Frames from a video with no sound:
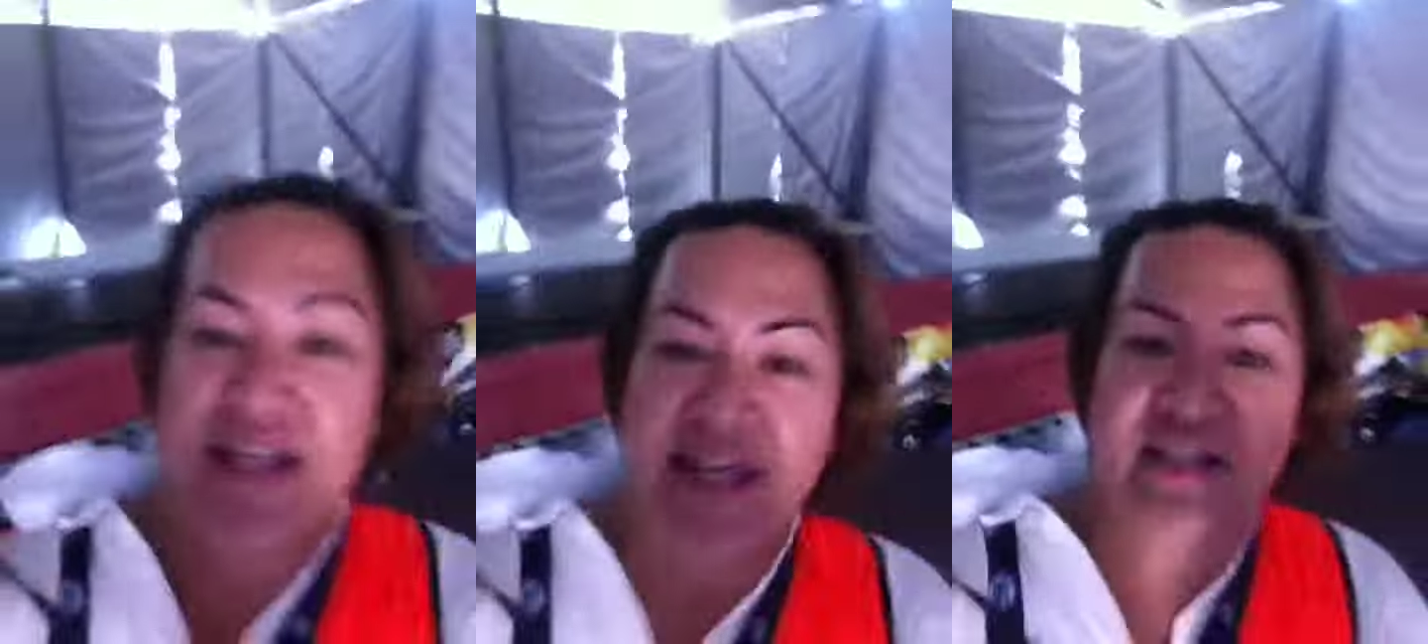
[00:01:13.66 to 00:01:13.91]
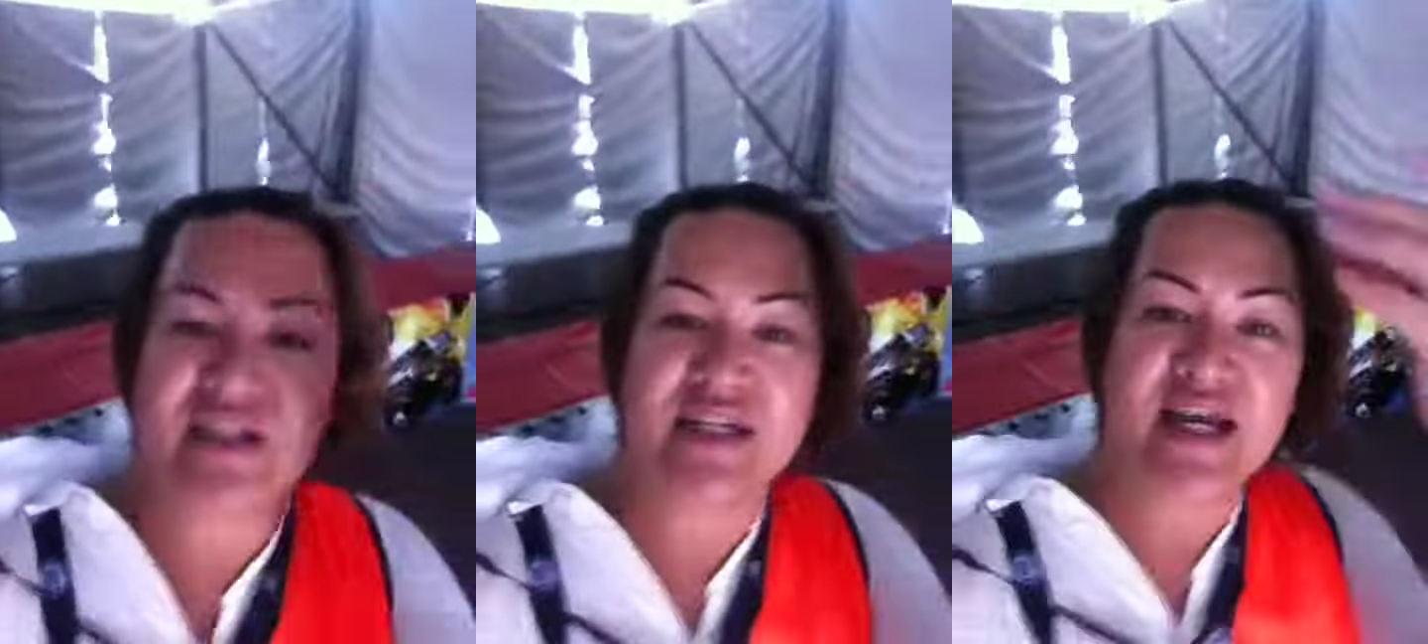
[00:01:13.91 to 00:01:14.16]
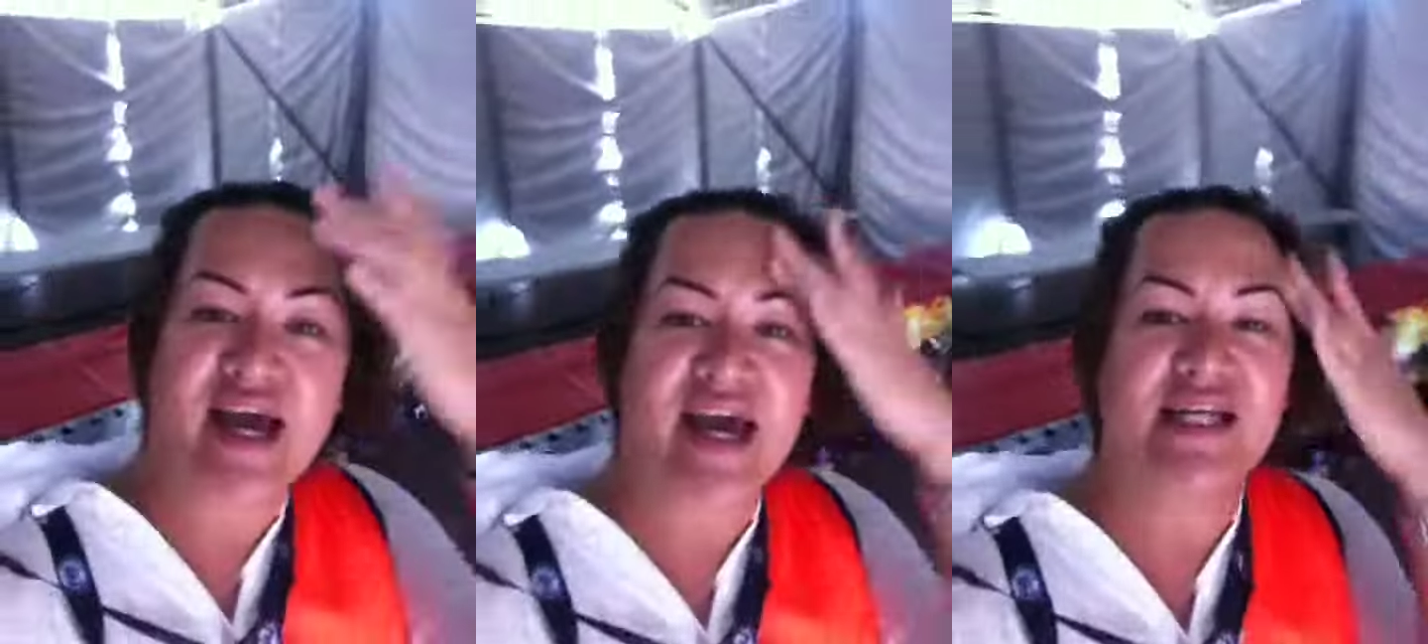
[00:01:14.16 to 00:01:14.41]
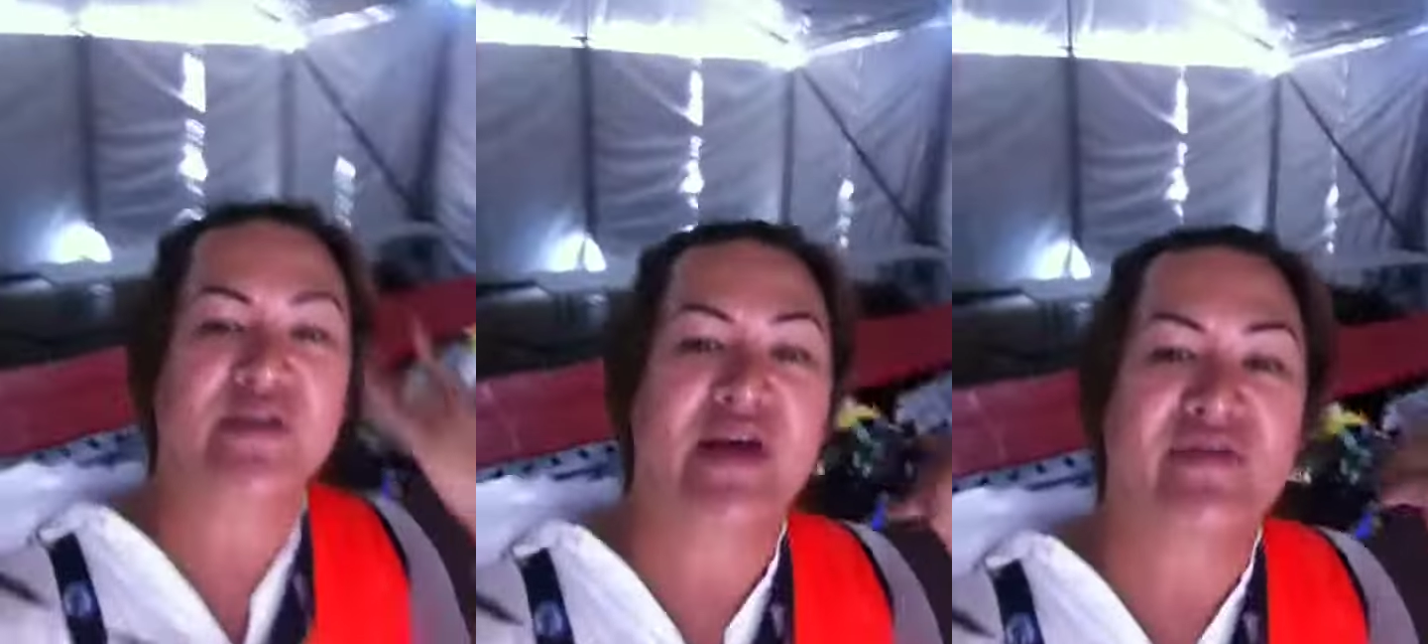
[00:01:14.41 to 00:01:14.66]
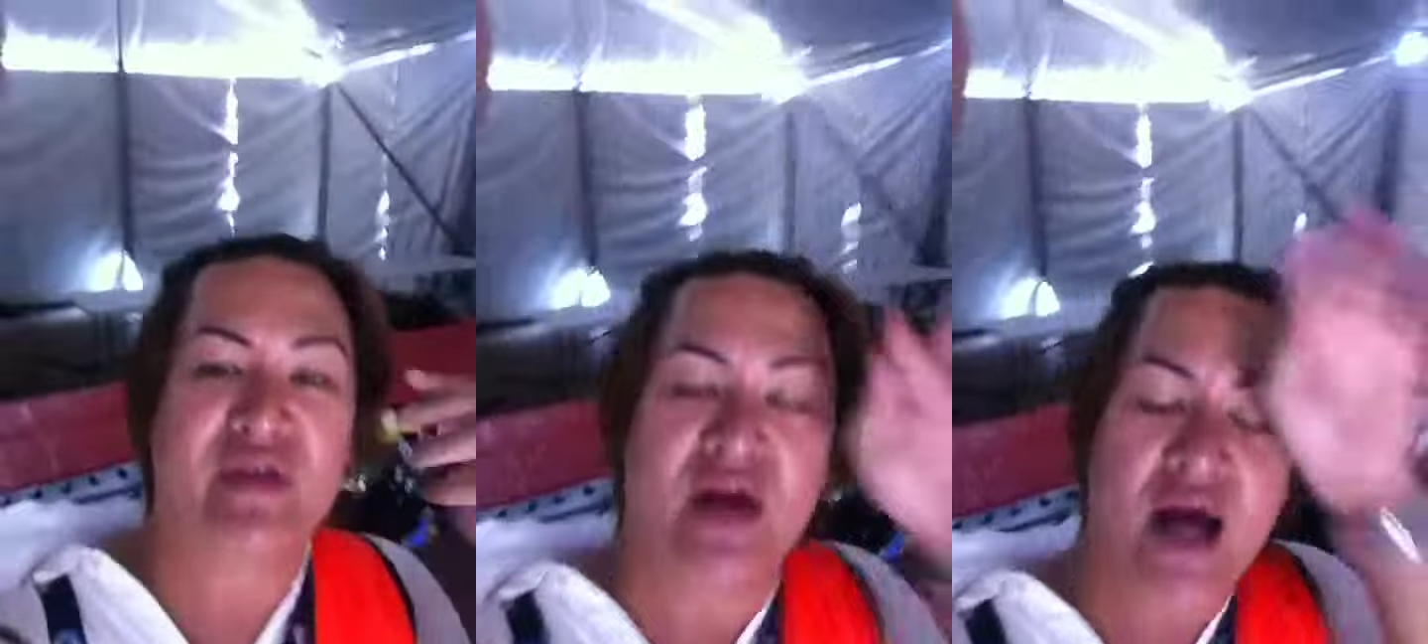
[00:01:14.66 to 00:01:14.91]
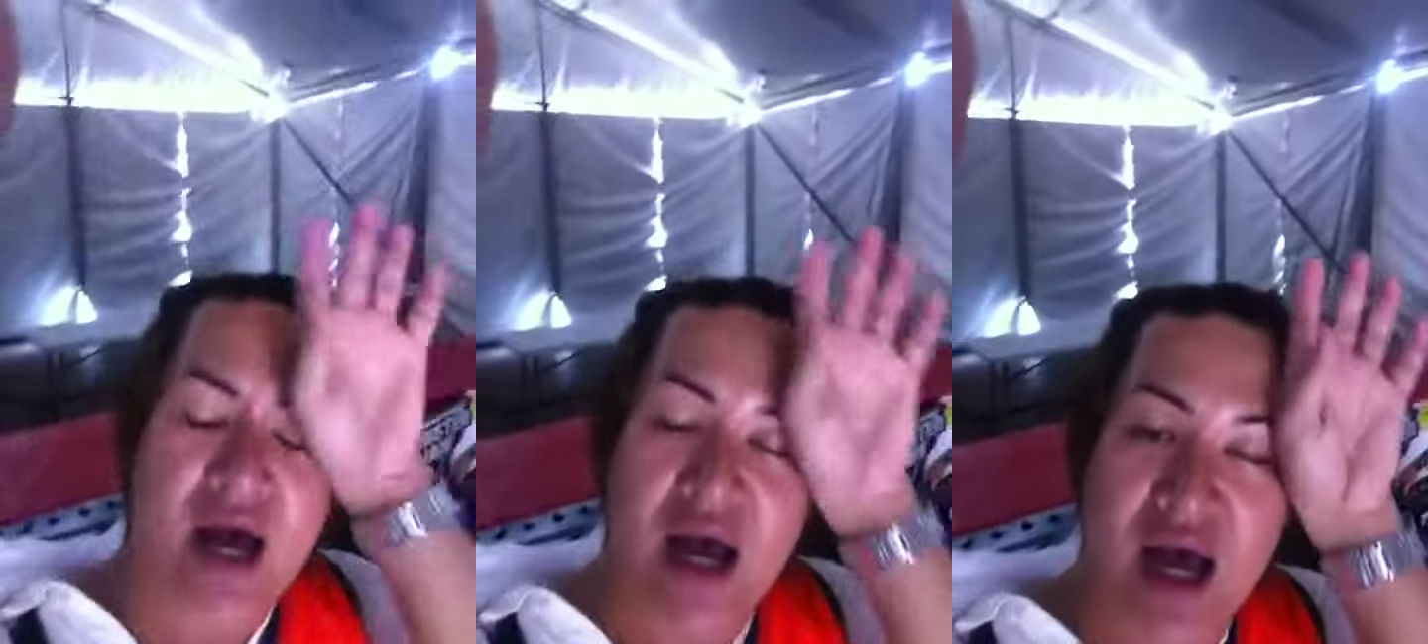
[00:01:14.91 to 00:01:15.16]
you later, guys. We
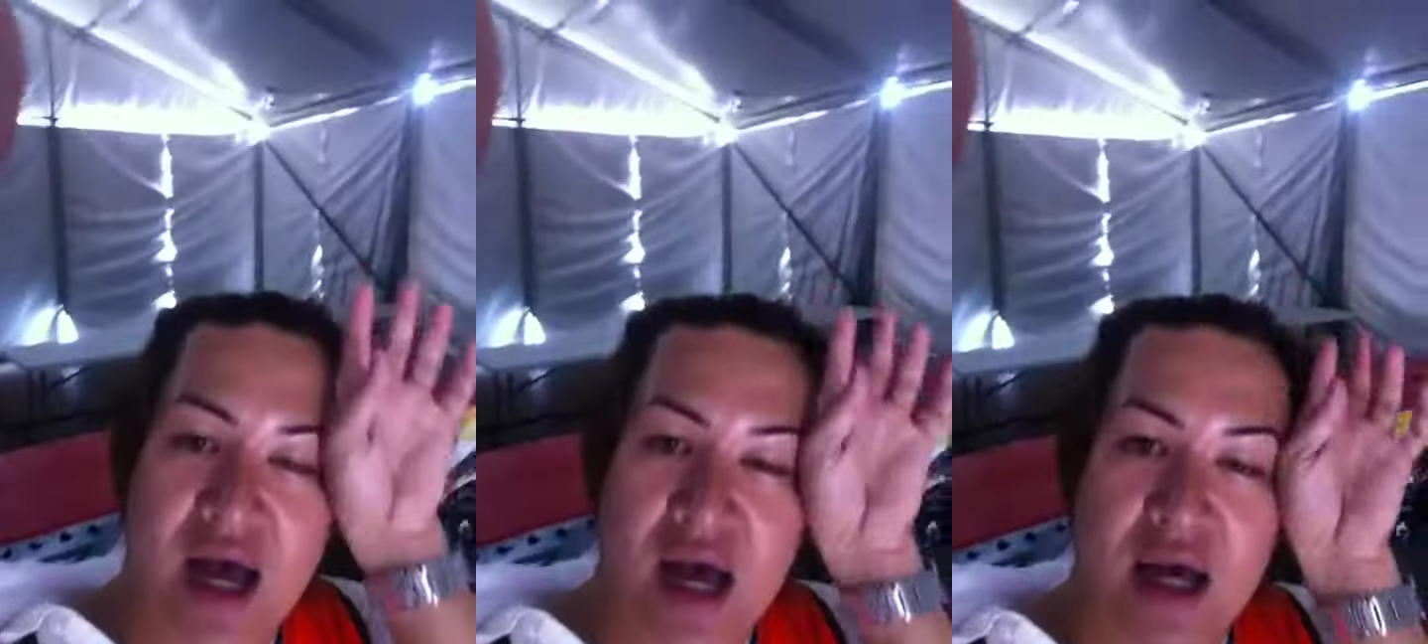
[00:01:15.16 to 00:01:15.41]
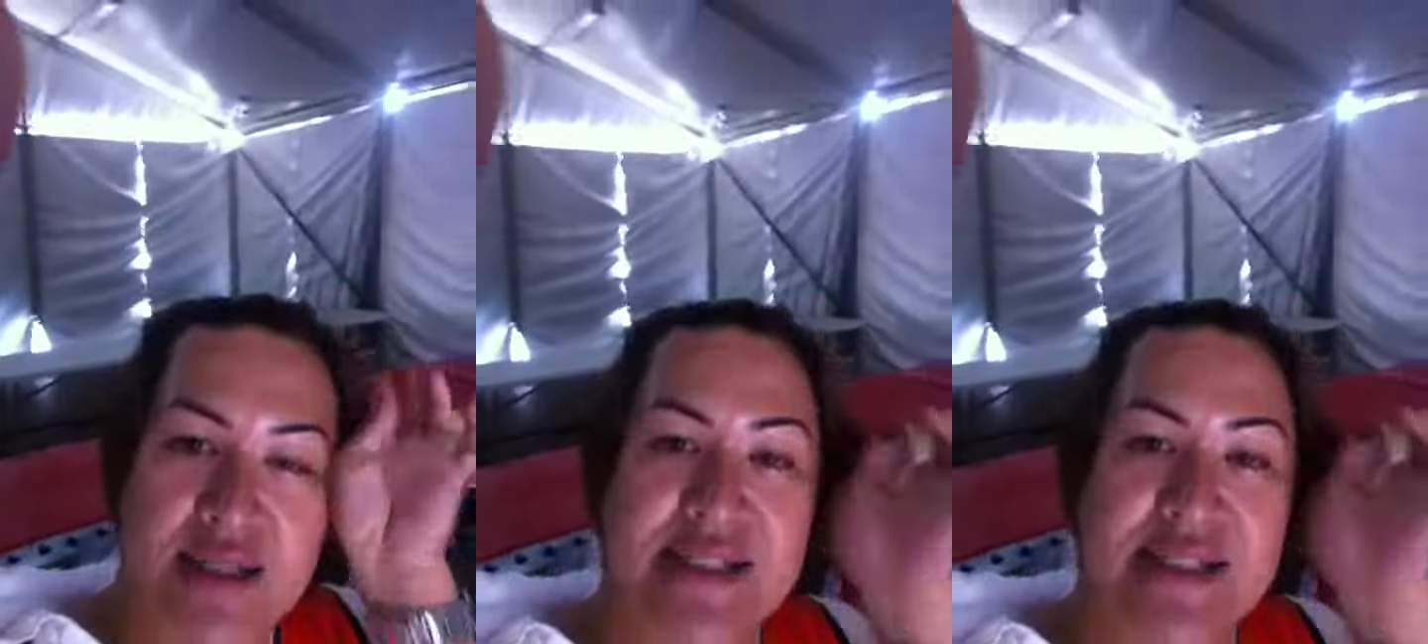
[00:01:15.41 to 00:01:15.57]
have